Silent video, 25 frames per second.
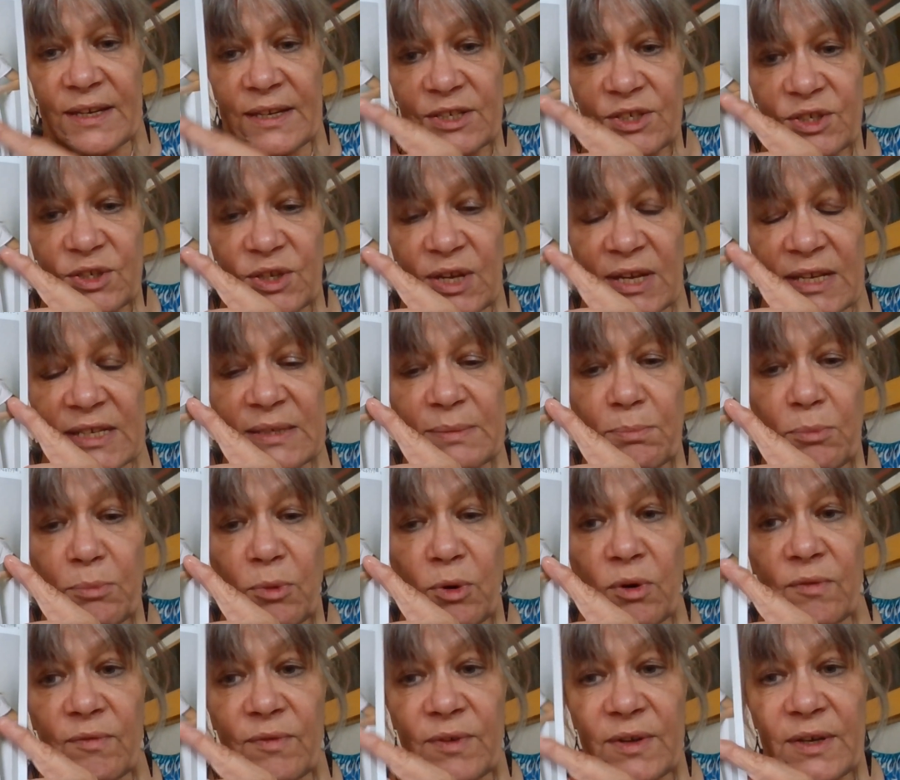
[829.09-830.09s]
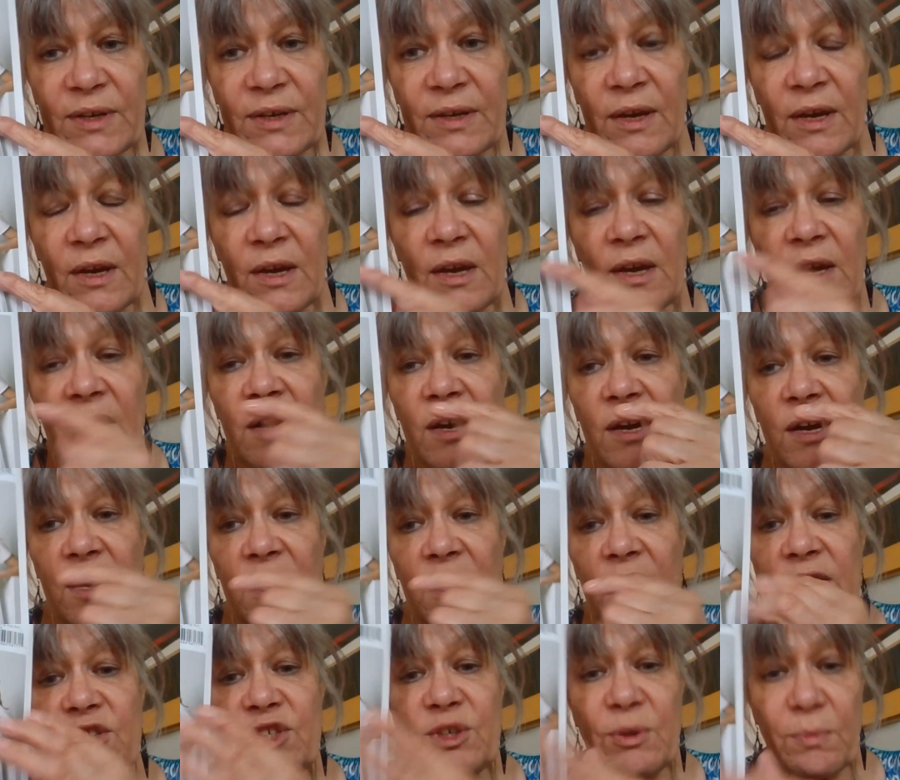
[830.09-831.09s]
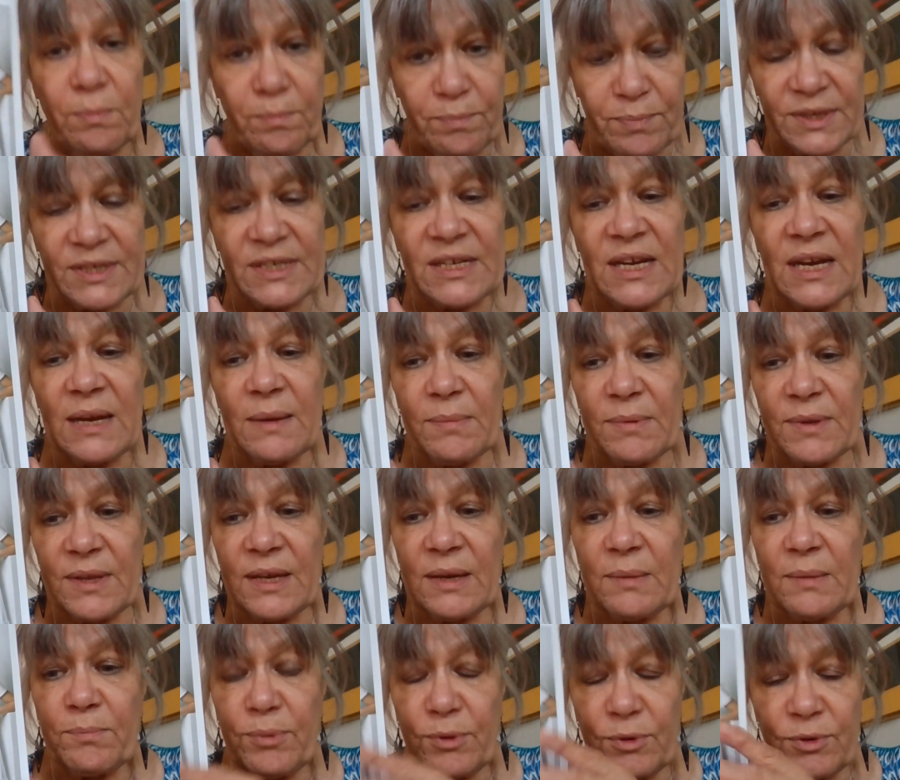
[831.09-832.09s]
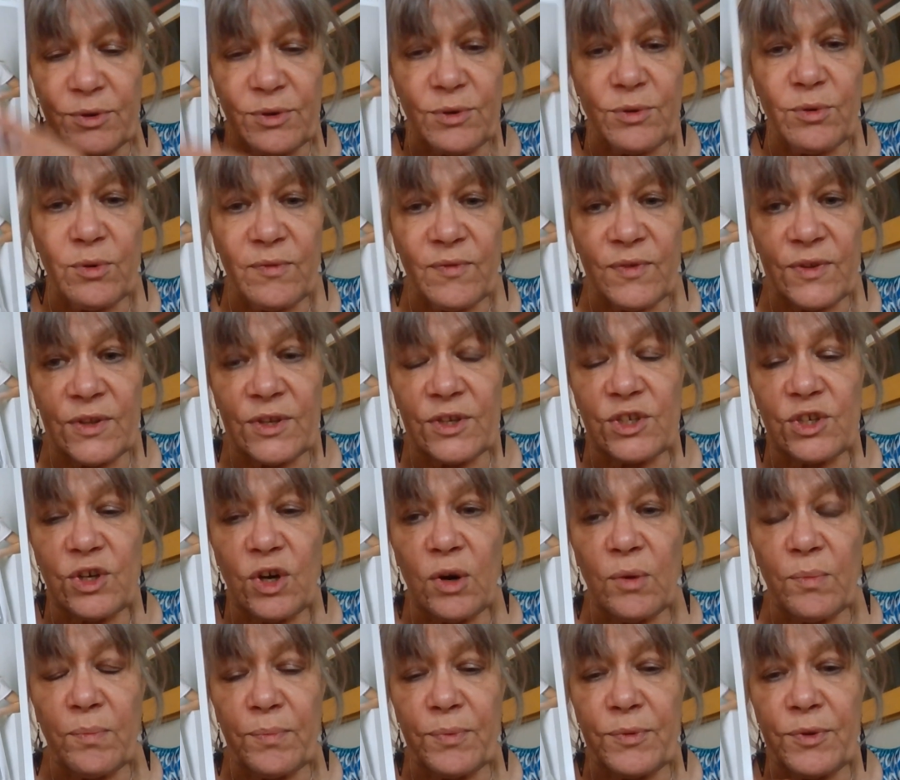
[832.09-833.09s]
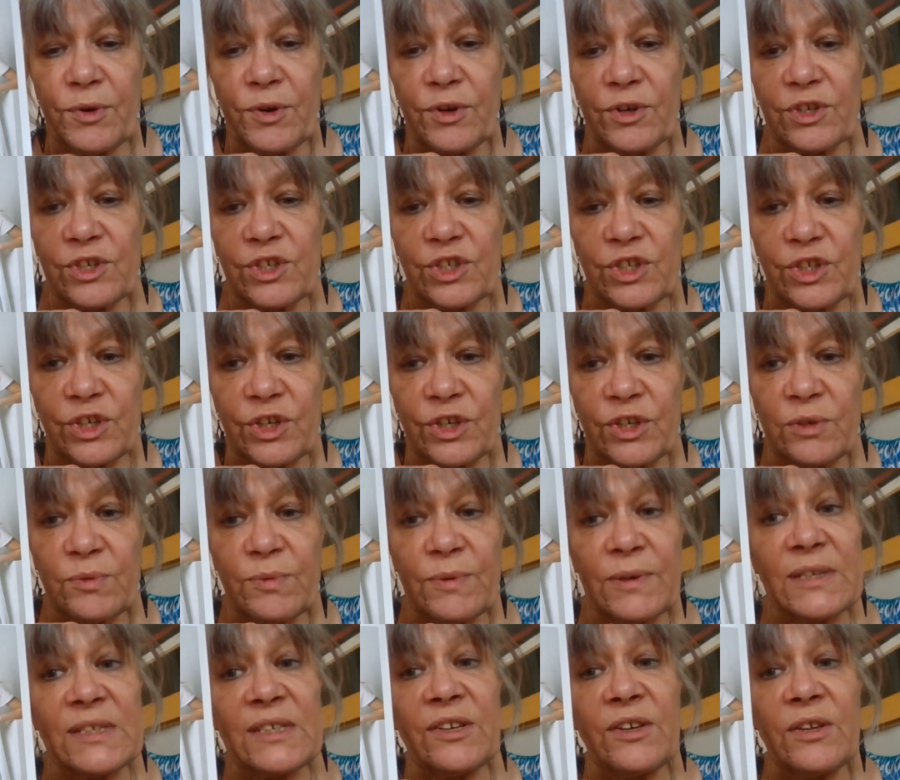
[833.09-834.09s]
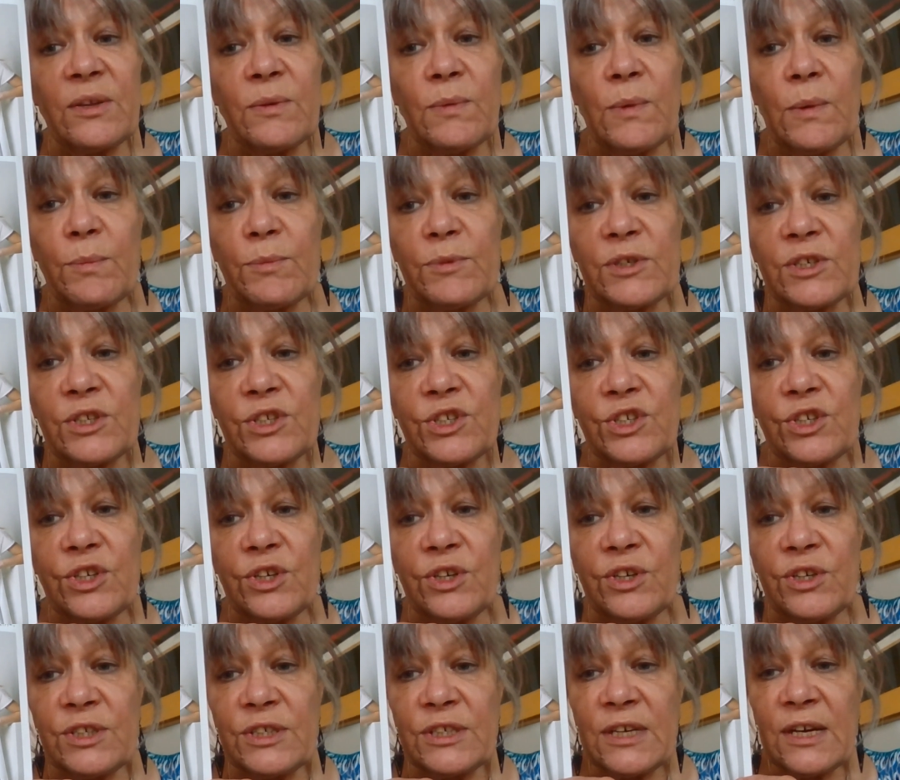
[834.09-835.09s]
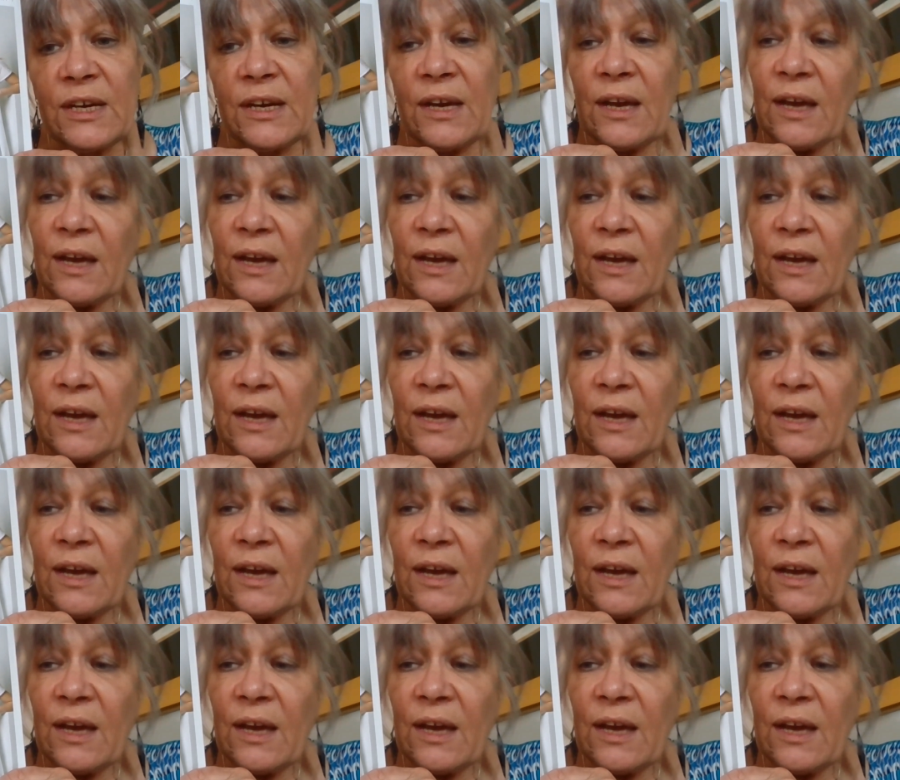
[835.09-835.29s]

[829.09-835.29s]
It's more of a jumper type thing, put it over the top, not a shirt, whereas the other one was a shirt.